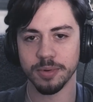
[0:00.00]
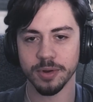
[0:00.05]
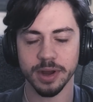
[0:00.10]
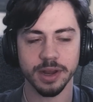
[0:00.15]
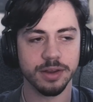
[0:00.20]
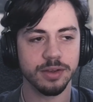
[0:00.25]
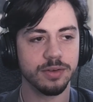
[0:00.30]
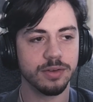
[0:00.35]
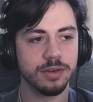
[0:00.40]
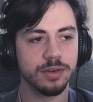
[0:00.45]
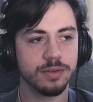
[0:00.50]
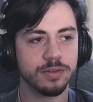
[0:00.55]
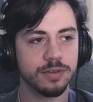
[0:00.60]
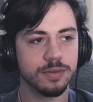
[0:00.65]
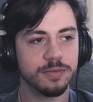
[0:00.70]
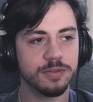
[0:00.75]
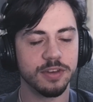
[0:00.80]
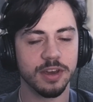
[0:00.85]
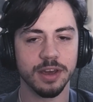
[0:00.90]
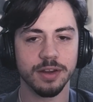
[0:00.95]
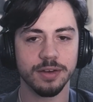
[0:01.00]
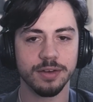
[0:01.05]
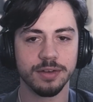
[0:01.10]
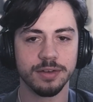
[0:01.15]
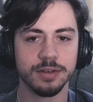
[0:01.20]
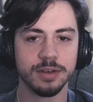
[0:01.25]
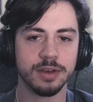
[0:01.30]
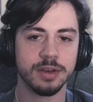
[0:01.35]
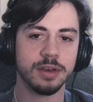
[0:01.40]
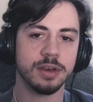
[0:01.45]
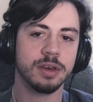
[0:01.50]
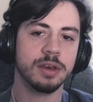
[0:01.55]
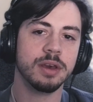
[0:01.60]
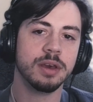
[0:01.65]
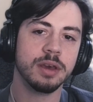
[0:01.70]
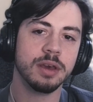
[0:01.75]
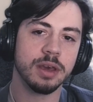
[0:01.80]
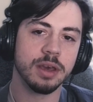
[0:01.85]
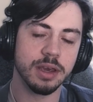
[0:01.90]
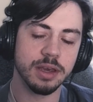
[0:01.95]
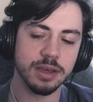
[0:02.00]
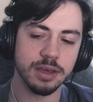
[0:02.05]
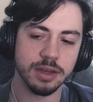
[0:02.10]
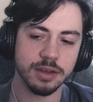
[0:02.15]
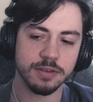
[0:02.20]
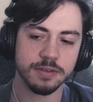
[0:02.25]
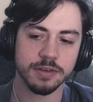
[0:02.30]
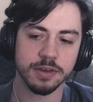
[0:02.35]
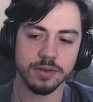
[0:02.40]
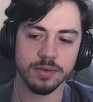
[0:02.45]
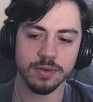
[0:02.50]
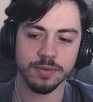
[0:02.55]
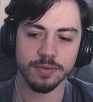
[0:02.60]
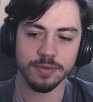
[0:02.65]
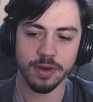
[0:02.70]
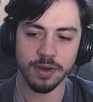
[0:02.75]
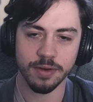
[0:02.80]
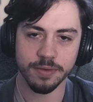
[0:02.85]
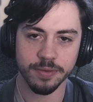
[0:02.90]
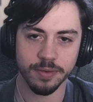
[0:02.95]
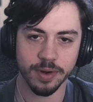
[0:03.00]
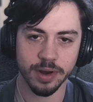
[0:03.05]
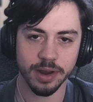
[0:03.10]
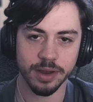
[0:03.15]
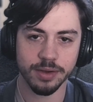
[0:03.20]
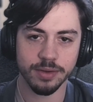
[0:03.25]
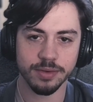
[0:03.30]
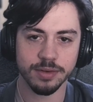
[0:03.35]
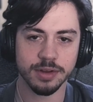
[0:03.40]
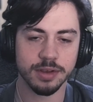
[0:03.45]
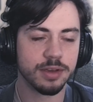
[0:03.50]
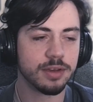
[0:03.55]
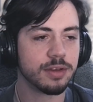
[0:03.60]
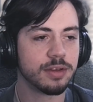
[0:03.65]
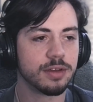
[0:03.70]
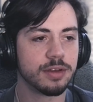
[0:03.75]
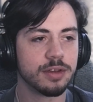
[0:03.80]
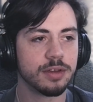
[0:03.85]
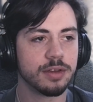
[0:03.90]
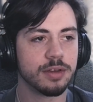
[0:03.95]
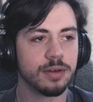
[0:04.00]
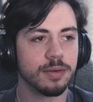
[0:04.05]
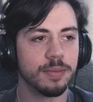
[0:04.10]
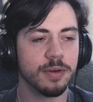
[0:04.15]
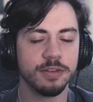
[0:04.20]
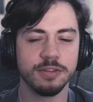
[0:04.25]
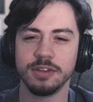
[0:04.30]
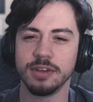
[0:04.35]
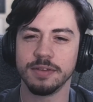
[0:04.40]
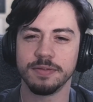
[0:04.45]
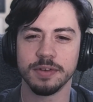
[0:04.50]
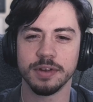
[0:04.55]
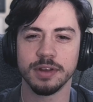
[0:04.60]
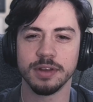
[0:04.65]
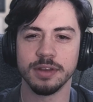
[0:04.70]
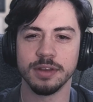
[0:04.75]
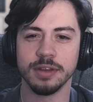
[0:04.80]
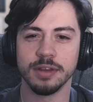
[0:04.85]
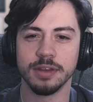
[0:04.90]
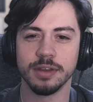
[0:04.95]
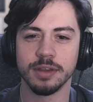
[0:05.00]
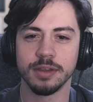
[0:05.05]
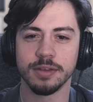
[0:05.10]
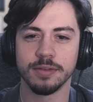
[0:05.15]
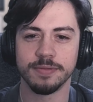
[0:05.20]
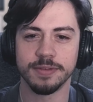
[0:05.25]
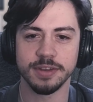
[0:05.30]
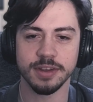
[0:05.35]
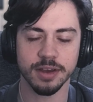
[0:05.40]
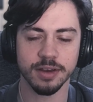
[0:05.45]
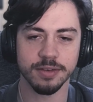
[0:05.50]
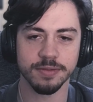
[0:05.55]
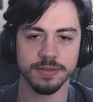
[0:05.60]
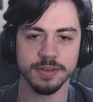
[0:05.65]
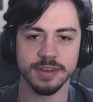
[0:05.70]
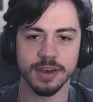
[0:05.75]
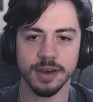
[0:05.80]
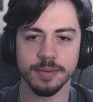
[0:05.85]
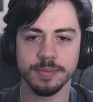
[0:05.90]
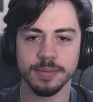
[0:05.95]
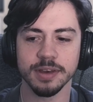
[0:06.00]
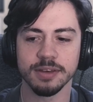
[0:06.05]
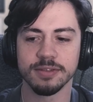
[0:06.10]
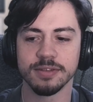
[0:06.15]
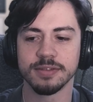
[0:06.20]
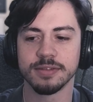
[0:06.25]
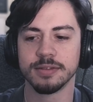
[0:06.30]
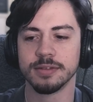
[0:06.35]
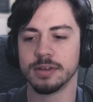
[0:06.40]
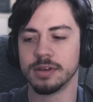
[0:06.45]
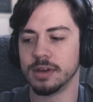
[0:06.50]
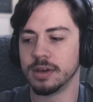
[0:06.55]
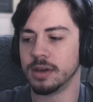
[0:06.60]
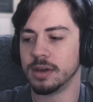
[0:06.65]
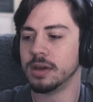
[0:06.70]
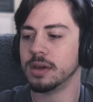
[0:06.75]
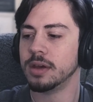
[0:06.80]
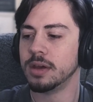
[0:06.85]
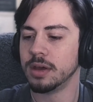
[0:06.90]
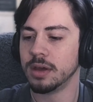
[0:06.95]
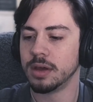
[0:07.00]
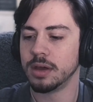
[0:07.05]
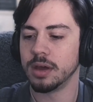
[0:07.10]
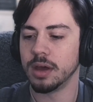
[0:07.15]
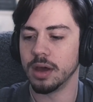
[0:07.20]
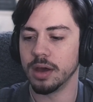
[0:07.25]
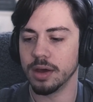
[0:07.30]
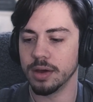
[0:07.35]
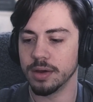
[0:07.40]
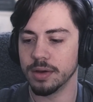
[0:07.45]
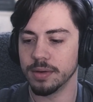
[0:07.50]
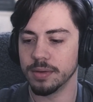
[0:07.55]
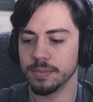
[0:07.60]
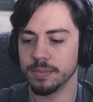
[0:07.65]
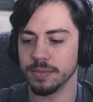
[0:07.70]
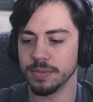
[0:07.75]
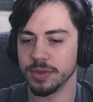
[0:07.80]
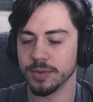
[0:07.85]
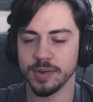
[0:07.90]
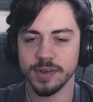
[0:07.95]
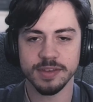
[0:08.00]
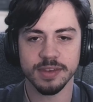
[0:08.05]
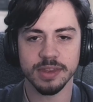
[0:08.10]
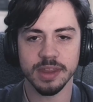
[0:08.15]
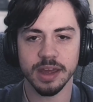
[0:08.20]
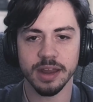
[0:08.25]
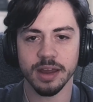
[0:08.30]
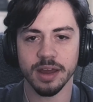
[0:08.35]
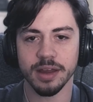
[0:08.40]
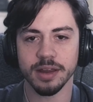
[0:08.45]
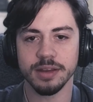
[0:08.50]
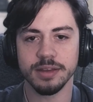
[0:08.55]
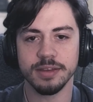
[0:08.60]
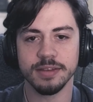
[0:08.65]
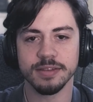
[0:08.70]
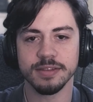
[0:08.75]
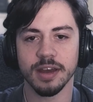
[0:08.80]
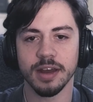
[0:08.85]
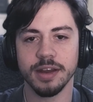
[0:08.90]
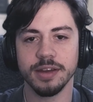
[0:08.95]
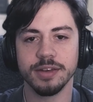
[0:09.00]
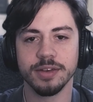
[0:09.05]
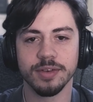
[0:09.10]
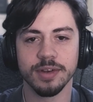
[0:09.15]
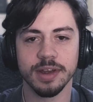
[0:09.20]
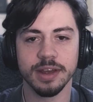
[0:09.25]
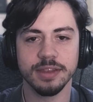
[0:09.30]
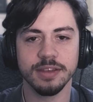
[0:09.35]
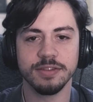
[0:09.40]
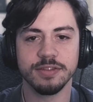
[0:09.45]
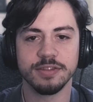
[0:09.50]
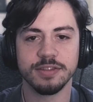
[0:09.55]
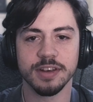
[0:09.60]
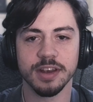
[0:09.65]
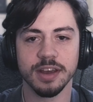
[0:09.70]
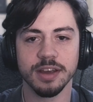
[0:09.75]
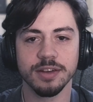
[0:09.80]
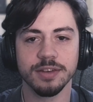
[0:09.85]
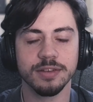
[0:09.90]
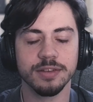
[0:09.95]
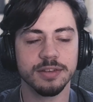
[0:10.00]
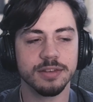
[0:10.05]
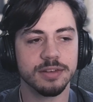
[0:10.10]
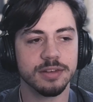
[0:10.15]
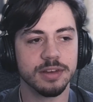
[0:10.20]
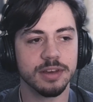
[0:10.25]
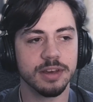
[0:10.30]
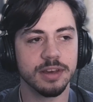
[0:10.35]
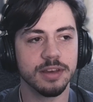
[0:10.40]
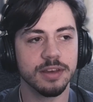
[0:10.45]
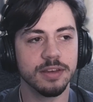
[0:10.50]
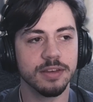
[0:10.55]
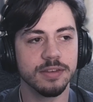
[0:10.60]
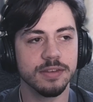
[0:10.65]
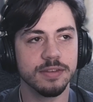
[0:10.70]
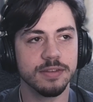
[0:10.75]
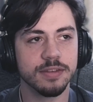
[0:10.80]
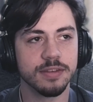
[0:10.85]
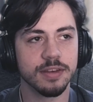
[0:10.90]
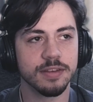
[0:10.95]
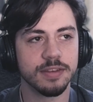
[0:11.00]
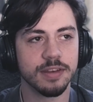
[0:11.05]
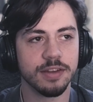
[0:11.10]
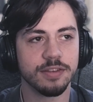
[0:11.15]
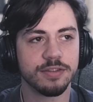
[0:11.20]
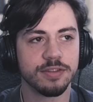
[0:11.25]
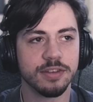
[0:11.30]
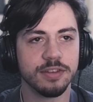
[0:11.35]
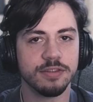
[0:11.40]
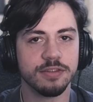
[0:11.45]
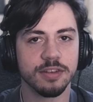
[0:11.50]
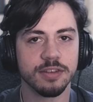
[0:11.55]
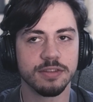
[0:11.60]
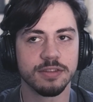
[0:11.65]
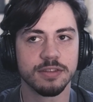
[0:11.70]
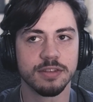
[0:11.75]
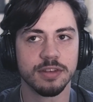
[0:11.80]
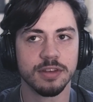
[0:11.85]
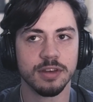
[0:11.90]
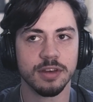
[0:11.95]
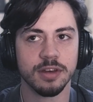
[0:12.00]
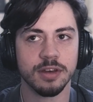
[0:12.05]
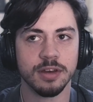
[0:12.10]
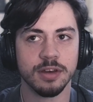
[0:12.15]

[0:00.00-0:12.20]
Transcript: brand new YouTube channel, and it's going to revolve around a bunch of different photography topics. The reason that I decided to create this channel is essentially just